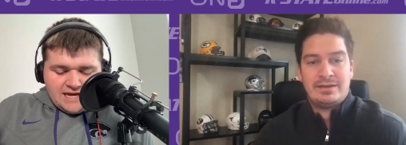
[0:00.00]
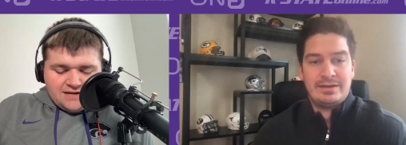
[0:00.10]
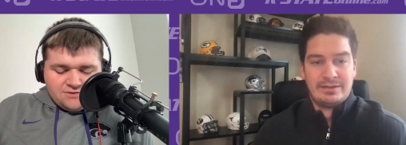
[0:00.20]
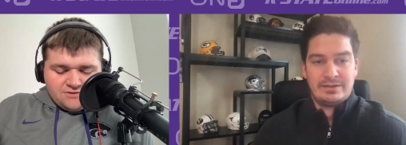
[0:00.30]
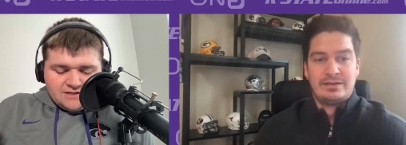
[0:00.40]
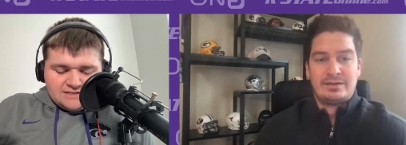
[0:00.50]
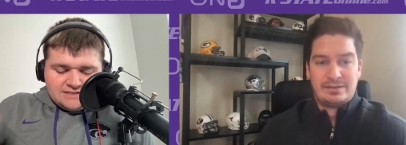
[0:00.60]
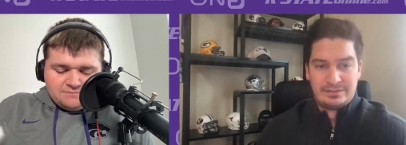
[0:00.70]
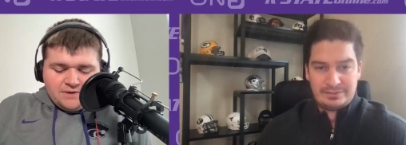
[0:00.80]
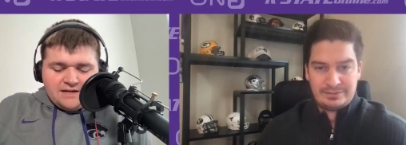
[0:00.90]
Speaker 1: handle
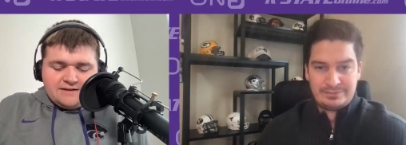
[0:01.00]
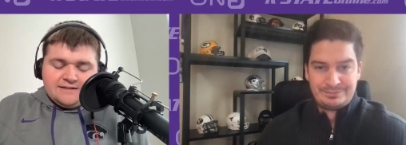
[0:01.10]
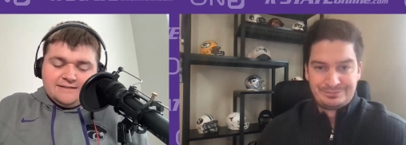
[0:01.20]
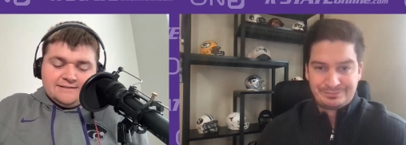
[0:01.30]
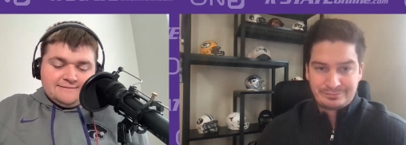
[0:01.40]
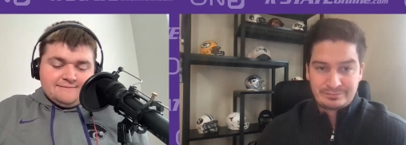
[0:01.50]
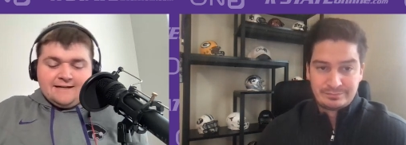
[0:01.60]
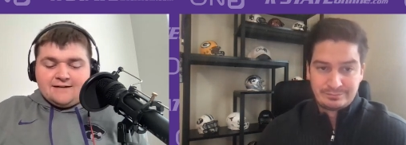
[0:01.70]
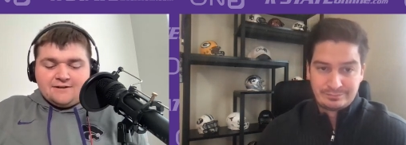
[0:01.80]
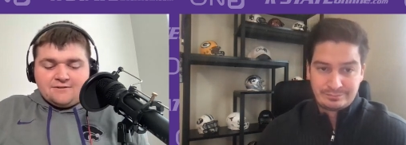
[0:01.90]
this. But
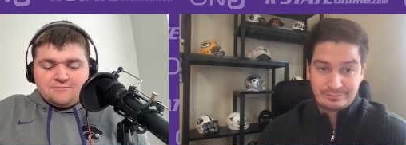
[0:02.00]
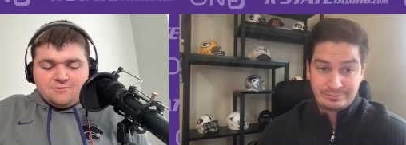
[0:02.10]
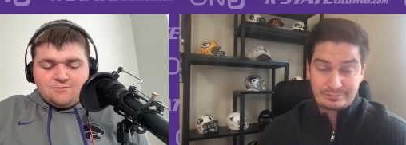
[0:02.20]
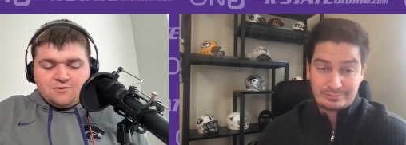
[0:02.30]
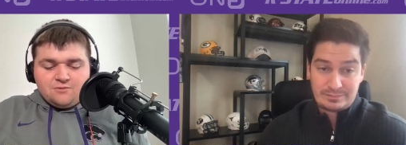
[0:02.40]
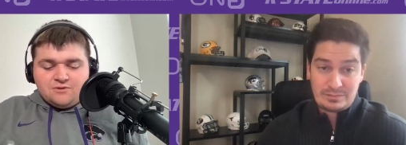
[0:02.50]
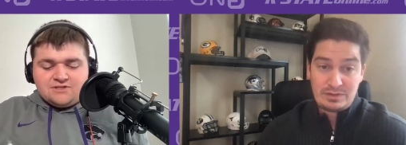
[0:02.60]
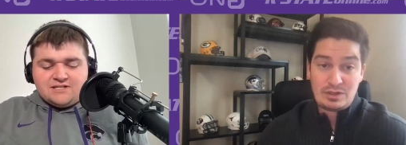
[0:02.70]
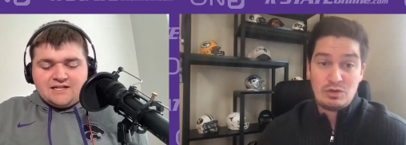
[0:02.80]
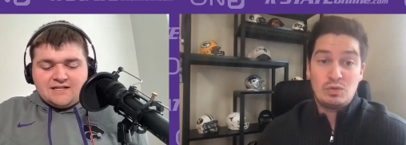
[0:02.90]
I don't know. We'll, we'll
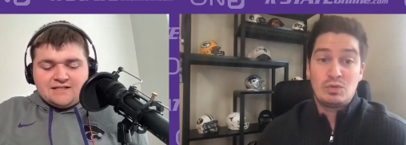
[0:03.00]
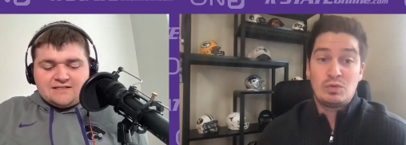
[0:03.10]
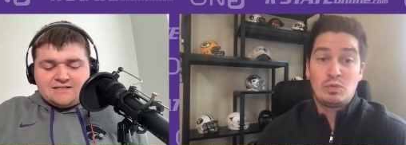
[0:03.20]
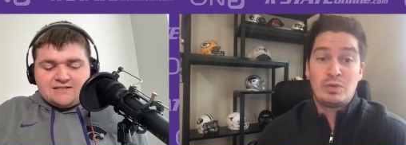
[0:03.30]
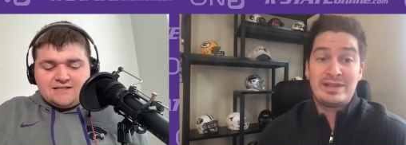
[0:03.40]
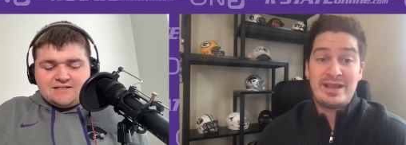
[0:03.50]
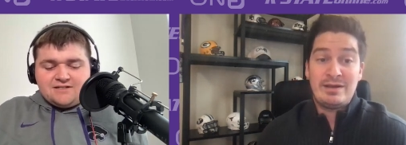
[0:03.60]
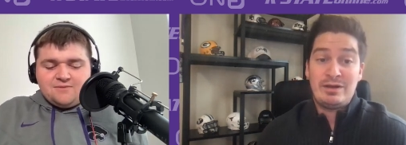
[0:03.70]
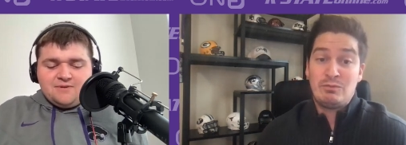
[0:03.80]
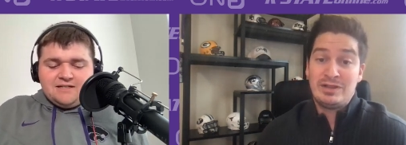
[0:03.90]
see. It's it's
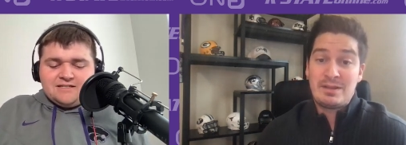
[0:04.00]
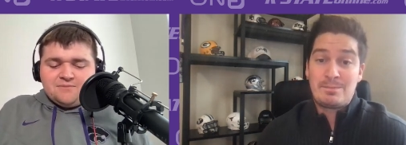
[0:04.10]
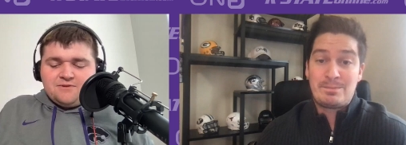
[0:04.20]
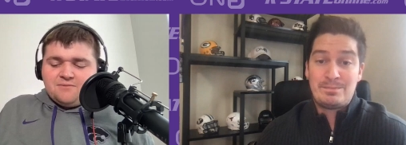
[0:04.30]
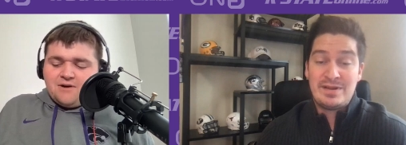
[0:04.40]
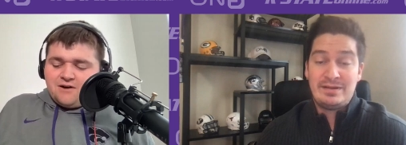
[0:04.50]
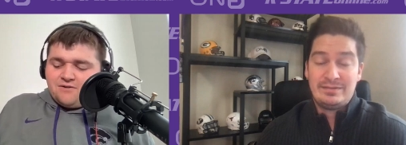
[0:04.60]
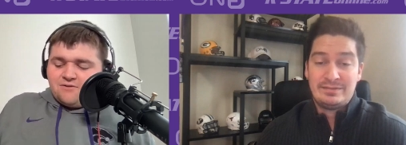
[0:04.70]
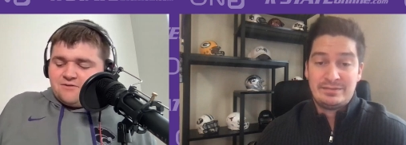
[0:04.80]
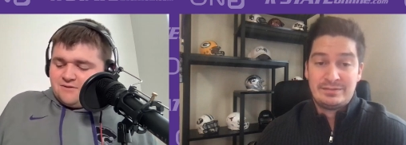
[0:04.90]
going to be something to
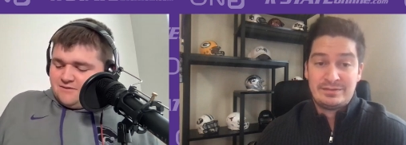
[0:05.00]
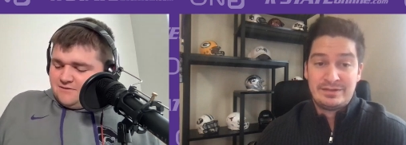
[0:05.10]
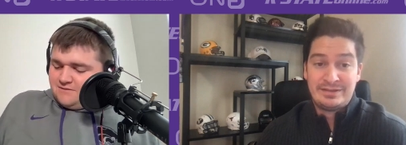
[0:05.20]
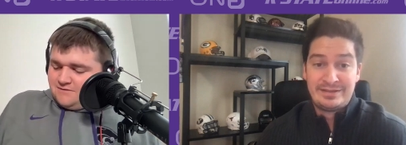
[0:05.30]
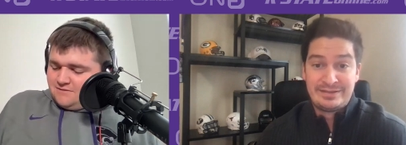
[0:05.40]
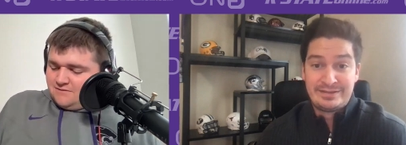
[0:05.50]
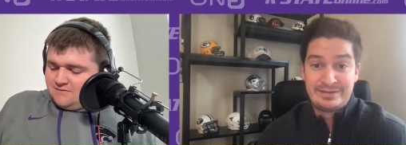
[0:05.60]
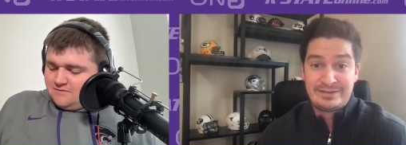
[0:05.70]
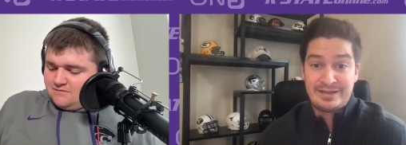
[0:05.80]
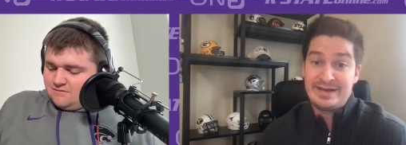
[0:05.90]
monitor
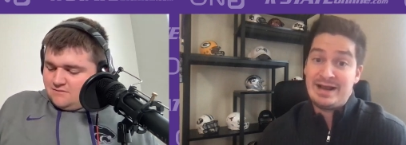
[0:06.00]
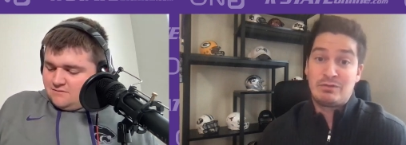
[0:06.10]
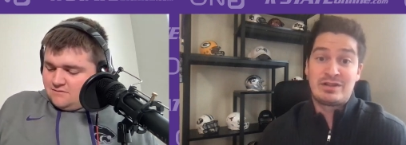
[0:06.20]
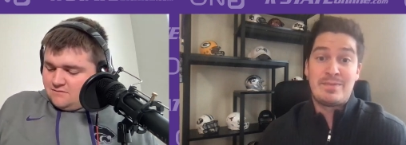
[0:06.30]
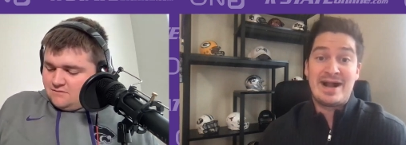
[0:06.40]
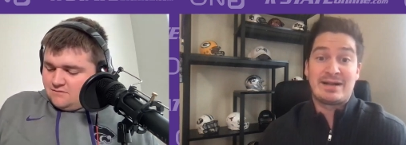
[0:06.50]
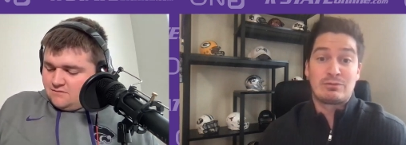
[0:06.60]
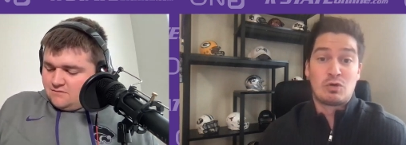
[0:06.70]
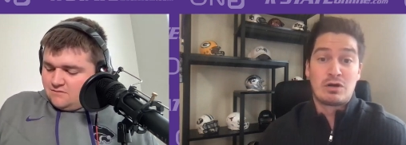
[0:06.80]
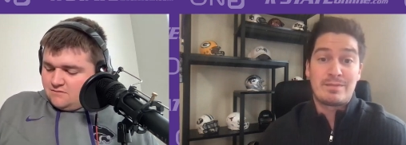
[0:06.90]
Speaker 2: and now with the
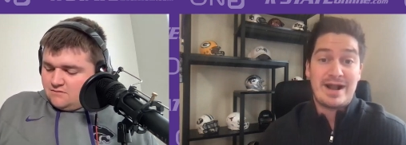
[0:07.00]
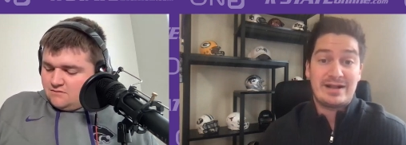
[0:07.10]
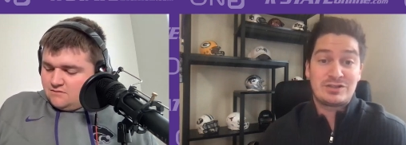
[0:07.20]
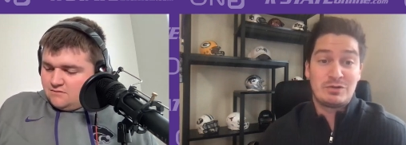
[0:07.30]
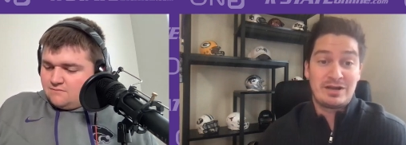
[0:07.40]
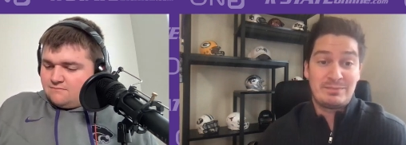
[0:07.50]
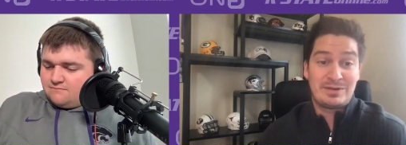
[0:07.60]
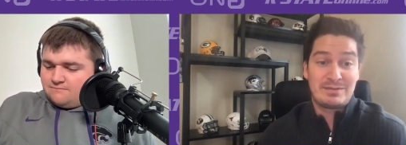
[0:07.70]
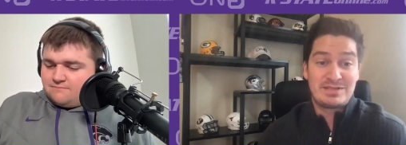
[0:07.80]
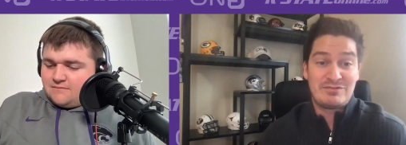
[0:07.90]
backup quarterback. So it
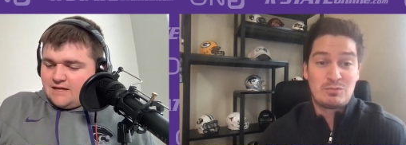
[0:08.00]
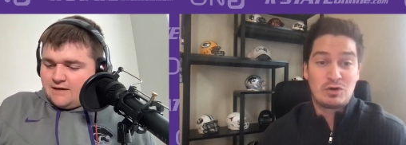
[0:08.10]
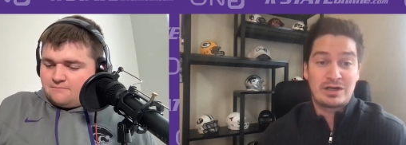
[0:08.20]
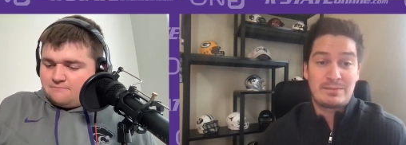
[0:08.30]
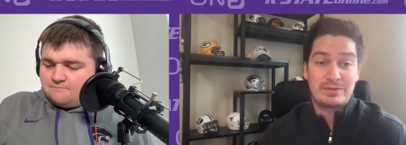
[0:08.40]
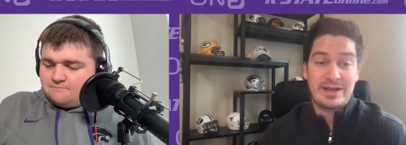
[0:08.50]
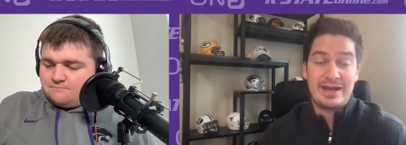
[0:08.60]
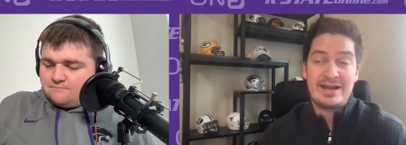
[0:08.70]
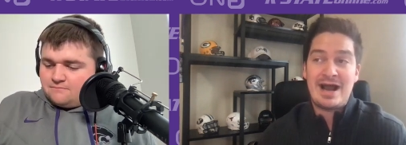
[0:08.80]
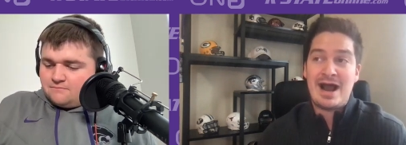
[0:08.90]
becomes even yeah. more
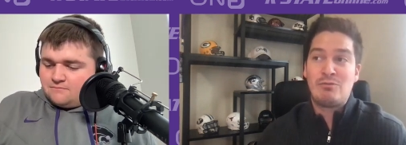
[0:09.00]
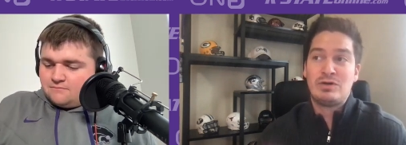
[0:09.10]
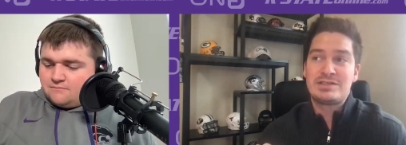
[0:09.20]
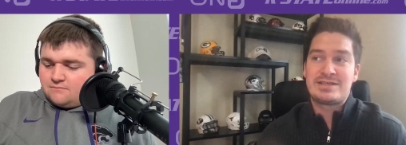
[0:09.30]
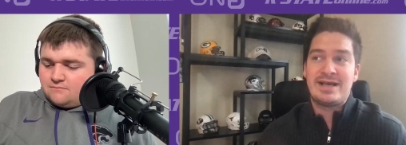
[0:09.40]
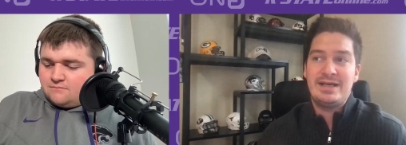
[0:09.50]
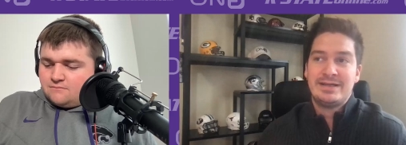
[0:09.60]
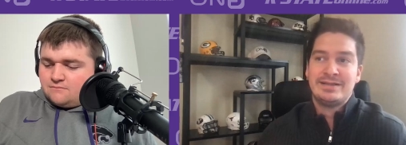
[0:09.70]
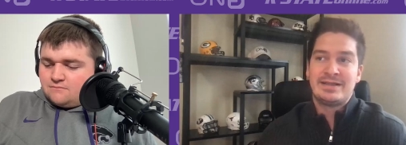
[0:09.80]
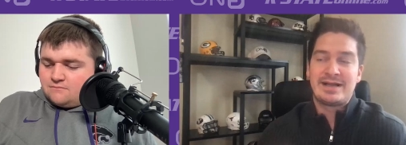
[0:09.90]
complicated. Now, I will
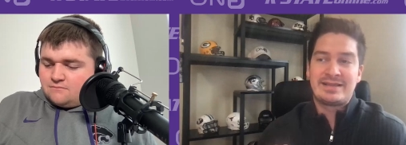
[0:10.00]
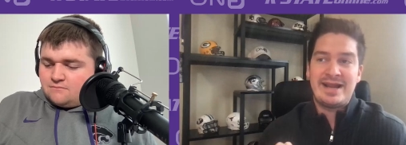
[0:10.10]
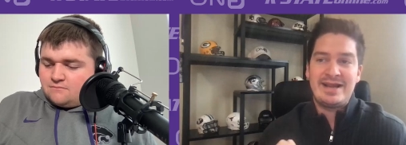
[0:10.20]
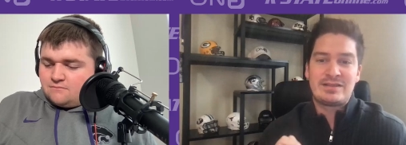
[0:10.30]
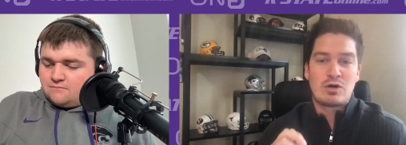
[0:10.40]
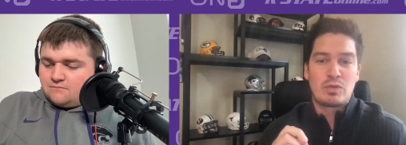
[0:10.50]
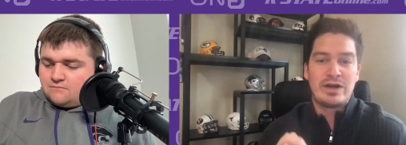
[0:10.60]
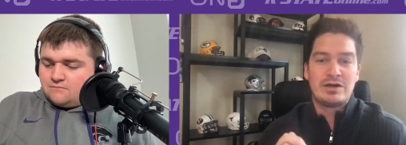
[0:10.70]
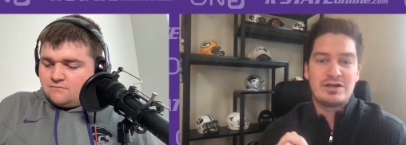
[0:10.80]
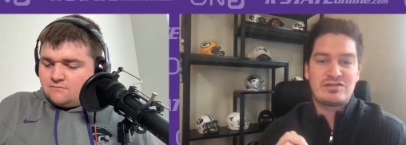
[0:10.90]
say, like, they had the
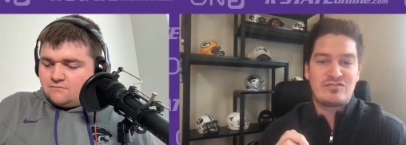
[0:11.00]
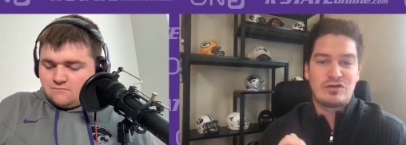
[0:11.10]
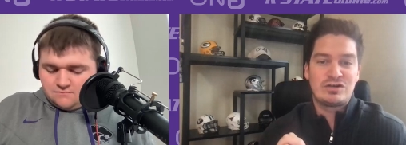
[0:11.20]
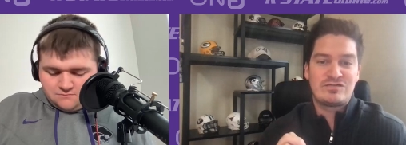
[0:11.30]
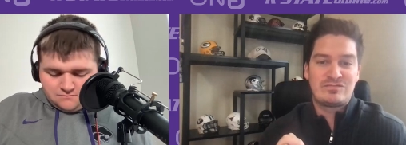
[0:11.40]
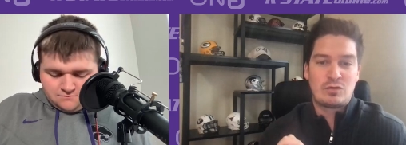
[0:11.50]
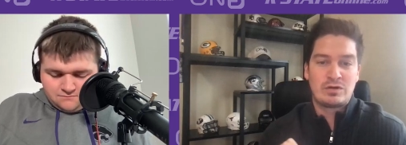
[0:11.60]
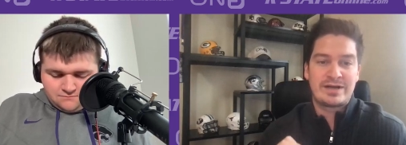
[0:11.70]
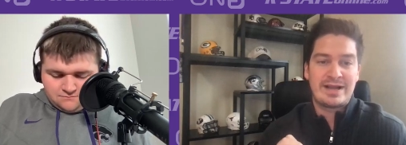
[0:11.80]
weirdest first four